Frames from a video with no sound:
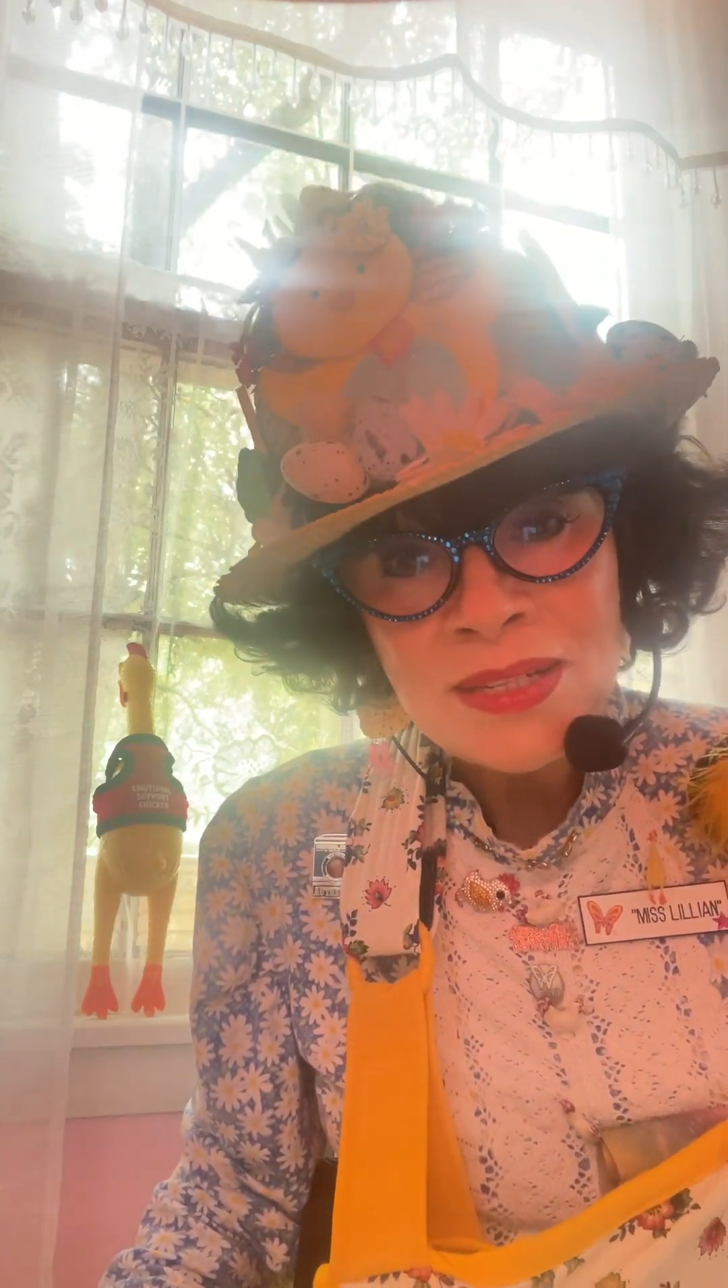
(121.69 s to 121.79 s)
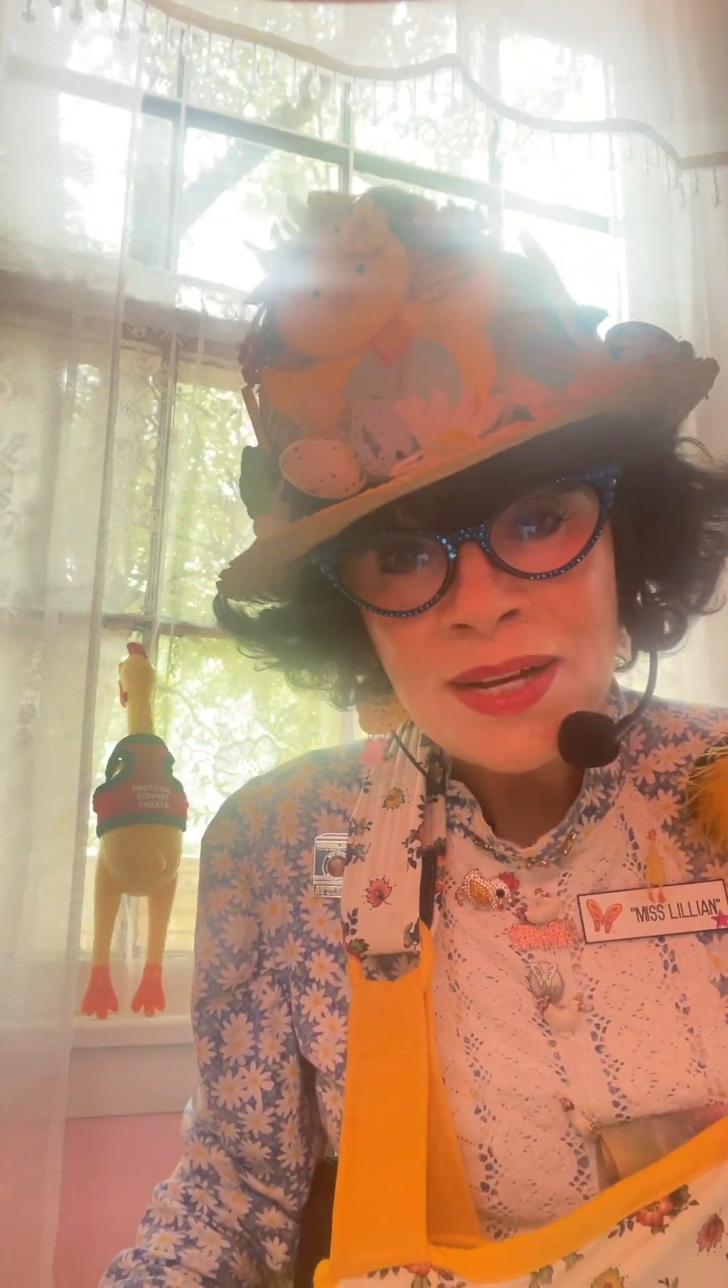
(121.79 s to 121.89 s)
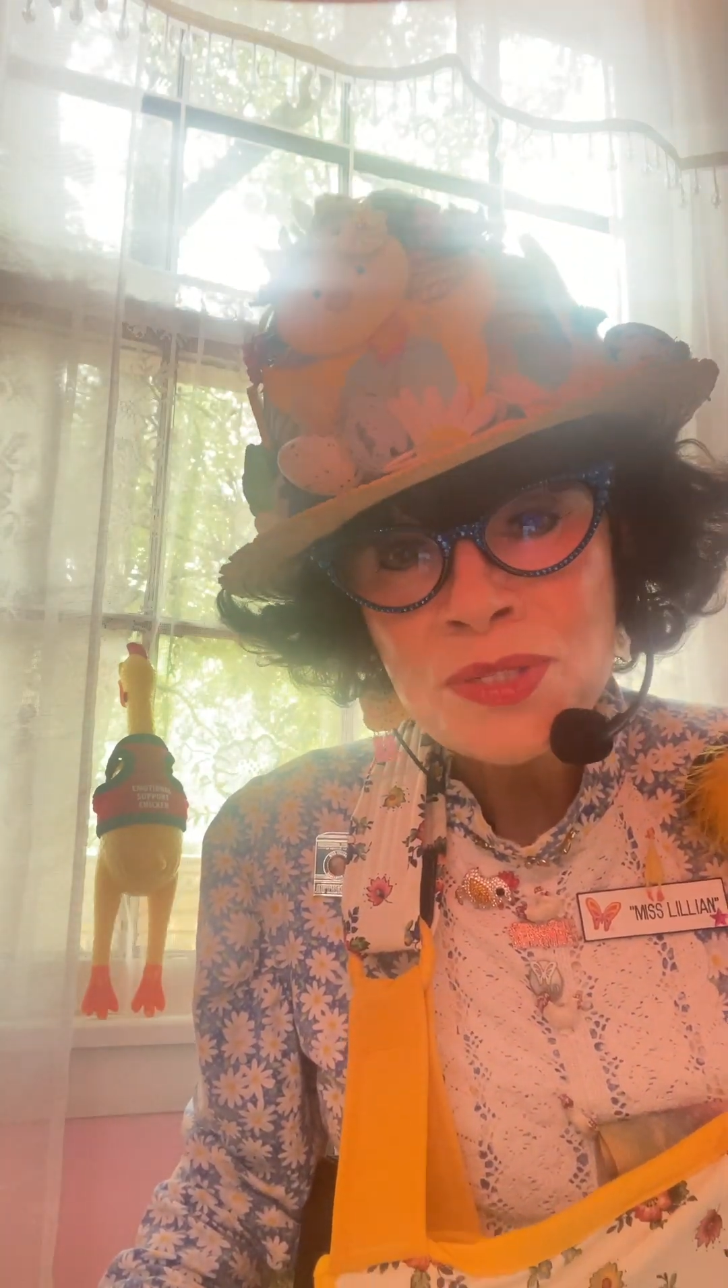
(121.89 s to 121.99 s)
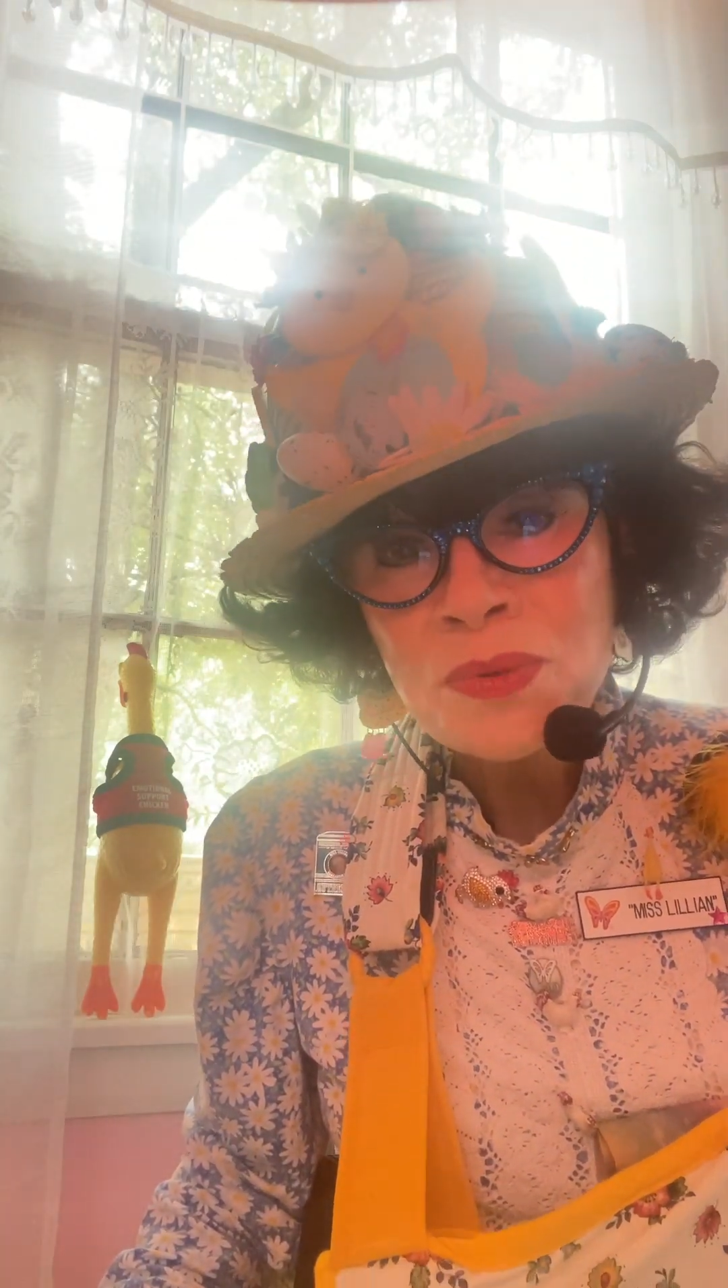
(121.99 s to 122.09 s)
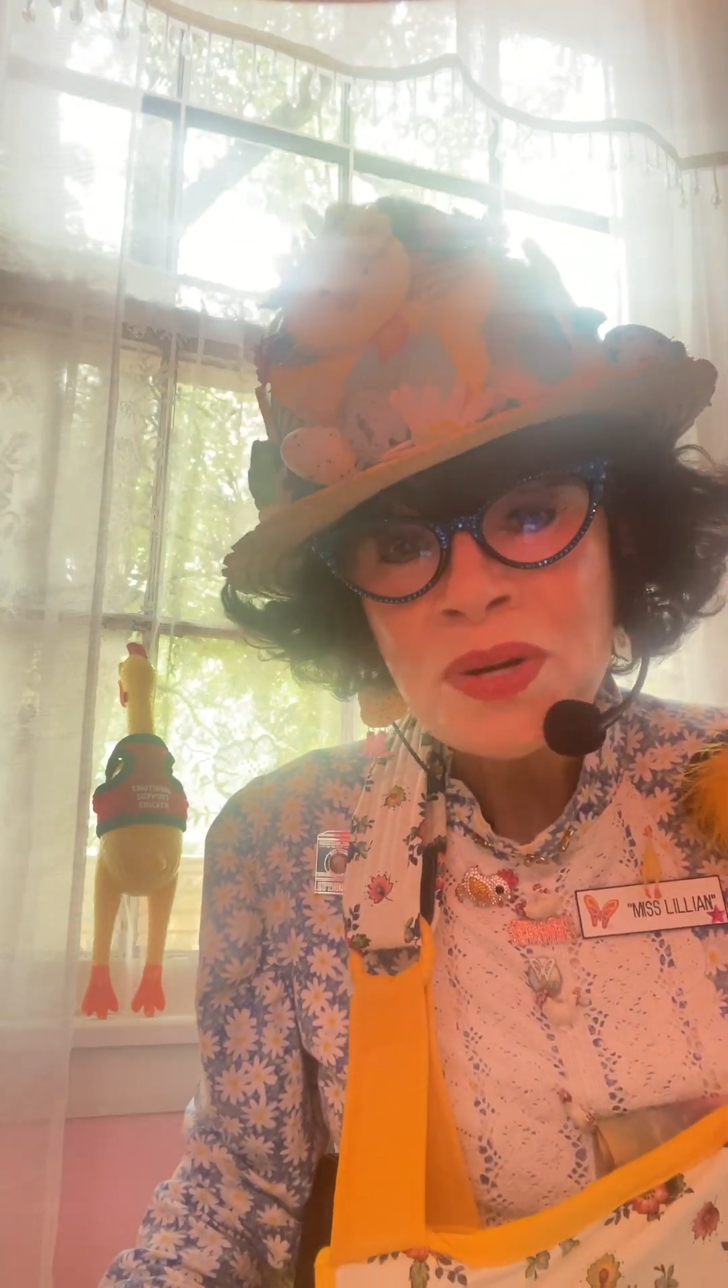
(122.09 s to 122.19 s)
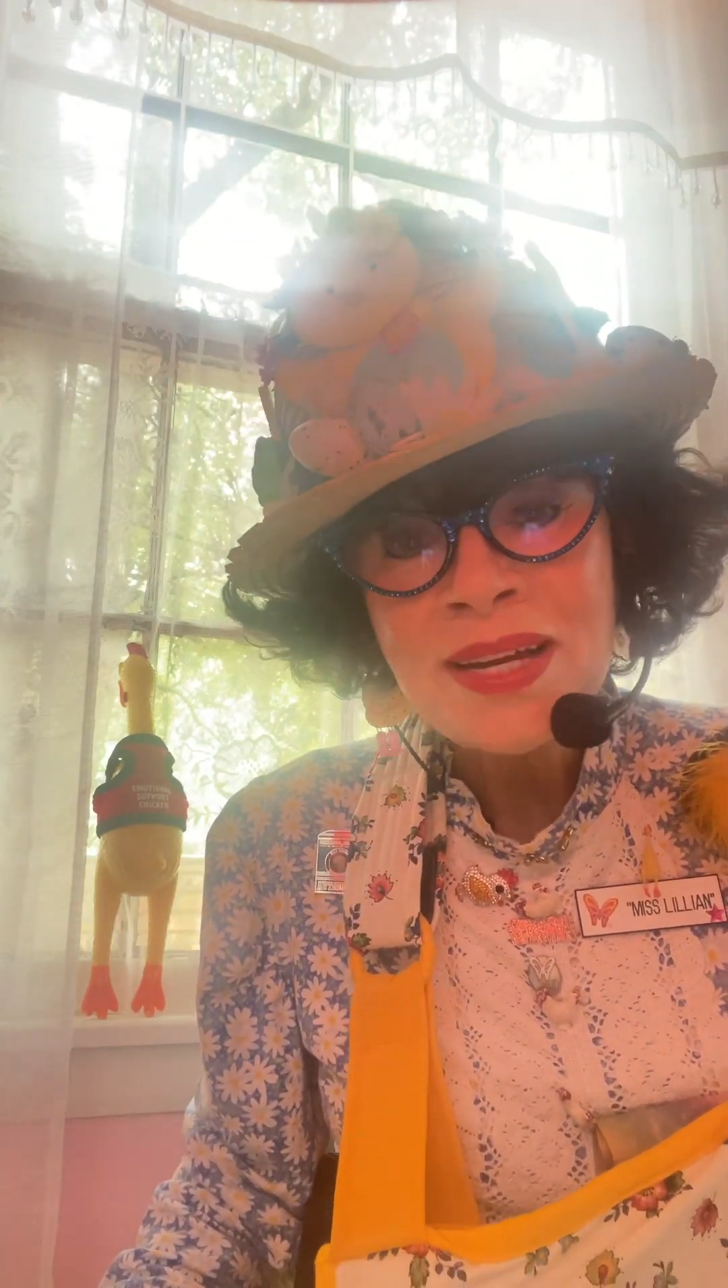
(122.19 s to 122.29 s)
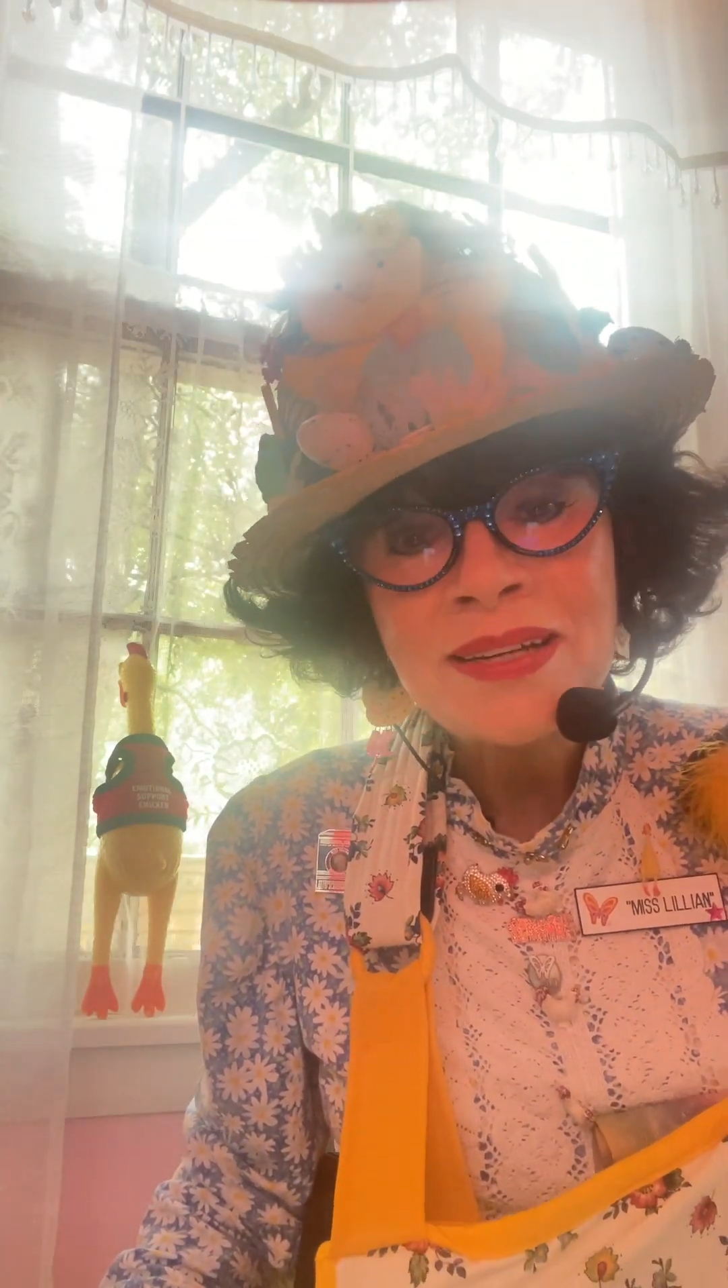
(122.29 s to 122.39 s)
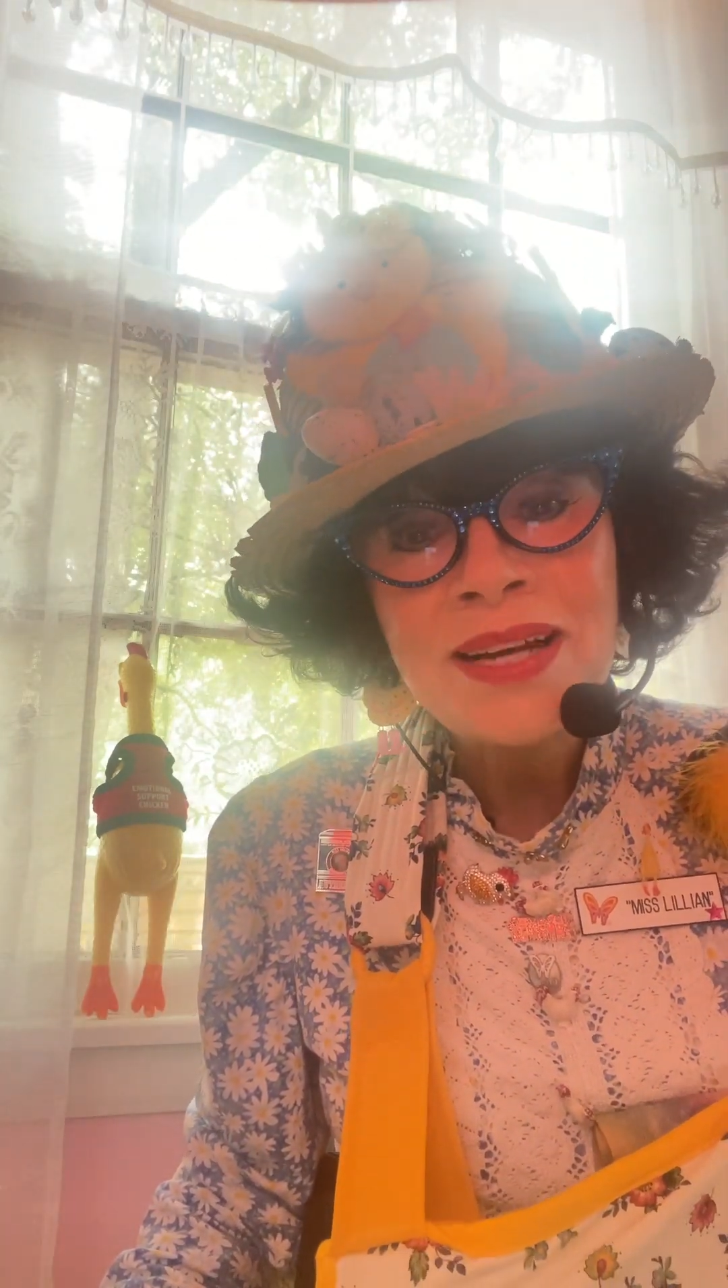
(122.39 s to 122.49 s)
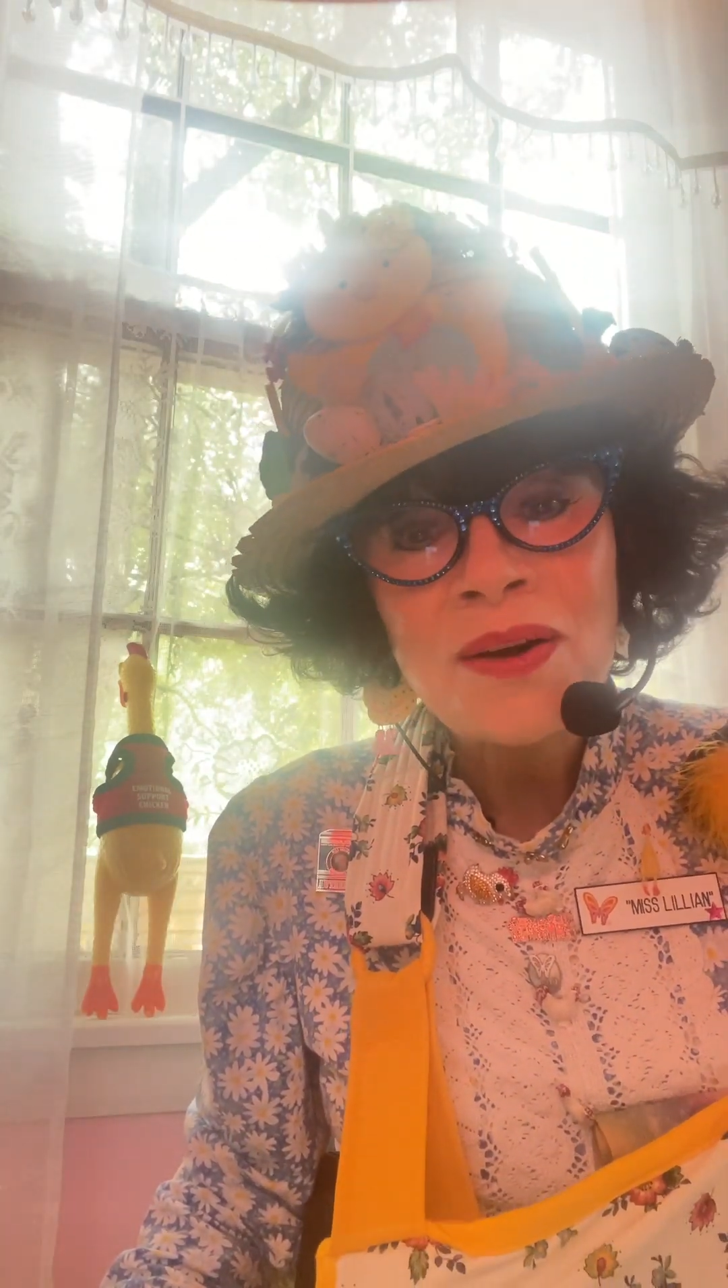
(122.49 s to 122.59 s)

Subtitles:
last week, and our